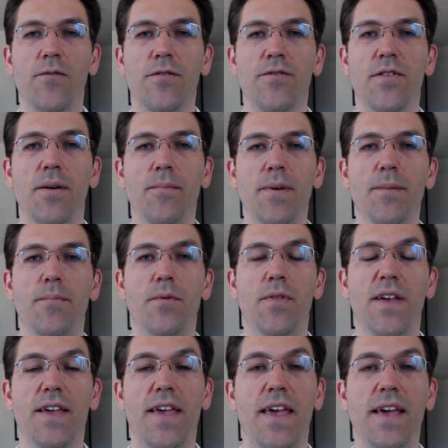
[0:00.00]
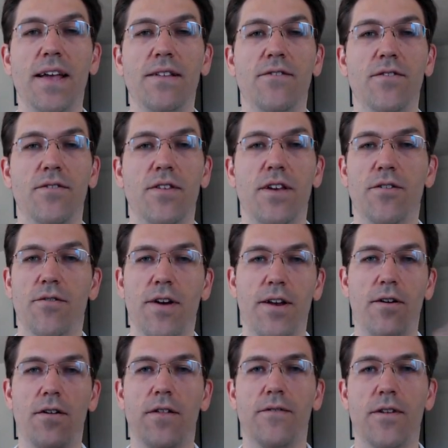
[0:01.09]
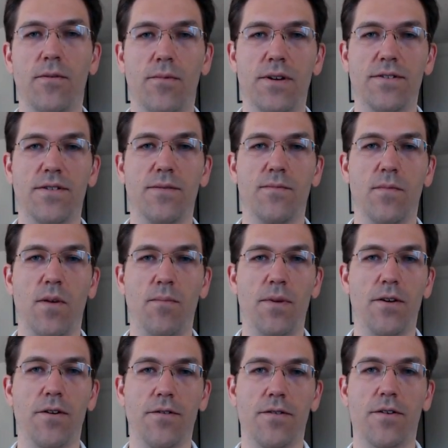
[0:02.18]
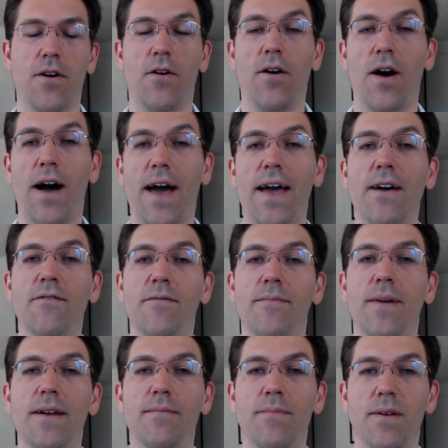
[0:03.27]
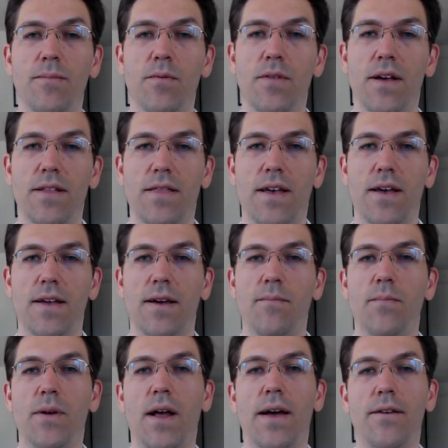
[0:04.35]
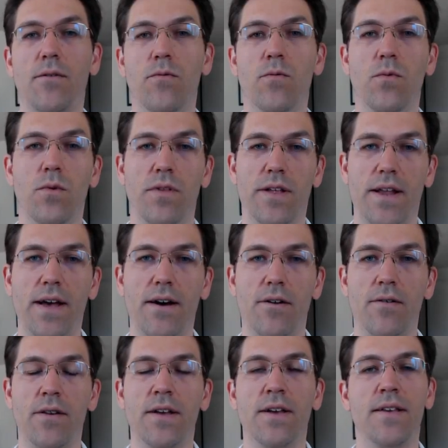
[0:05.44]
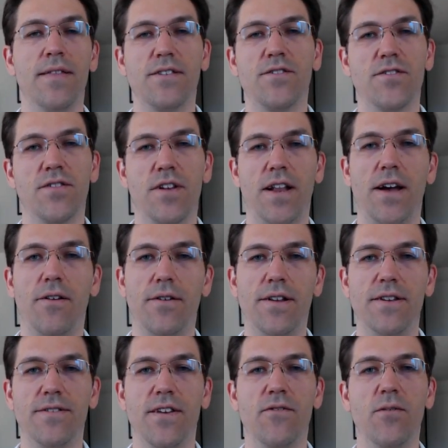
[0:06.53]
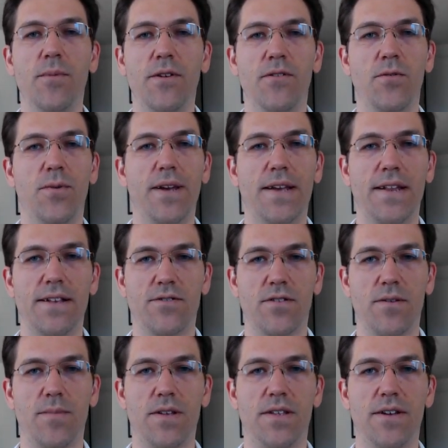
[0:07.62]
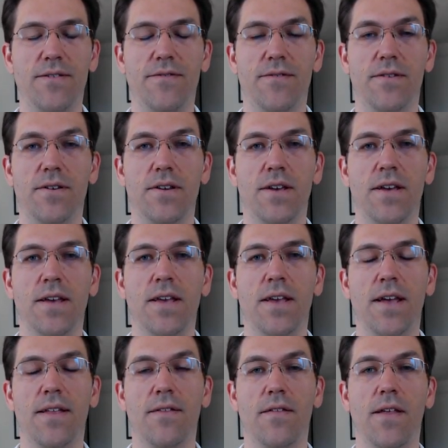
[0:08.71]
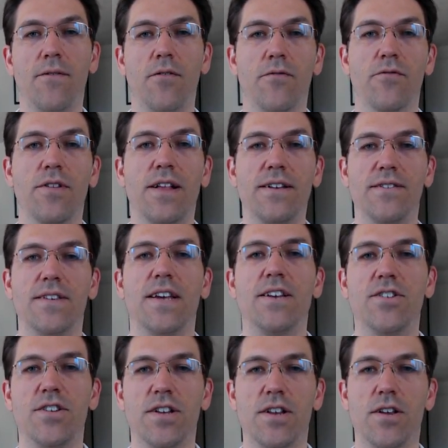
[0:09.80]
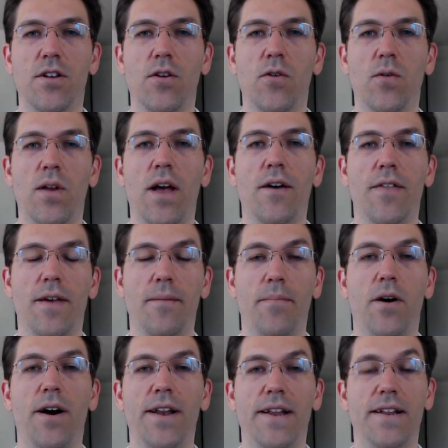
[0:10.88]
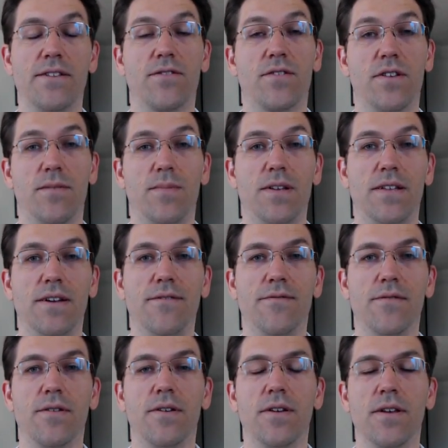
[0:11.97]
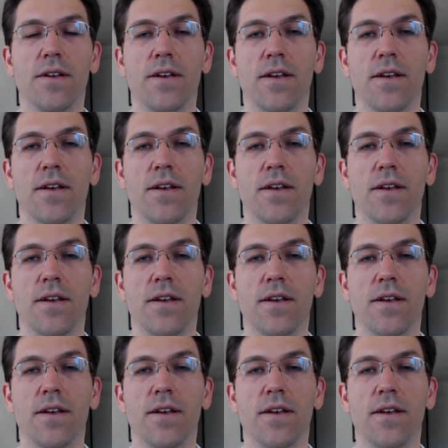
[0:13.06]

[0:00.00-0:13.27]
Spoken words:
For some people, they can just integrate all of it at once and be good to go. I haven't met people like that yet, but I don't rule it out. That's just not how it is. Everybody's awakening is going to be different, and the level of realization, and how they embody it is going to be different.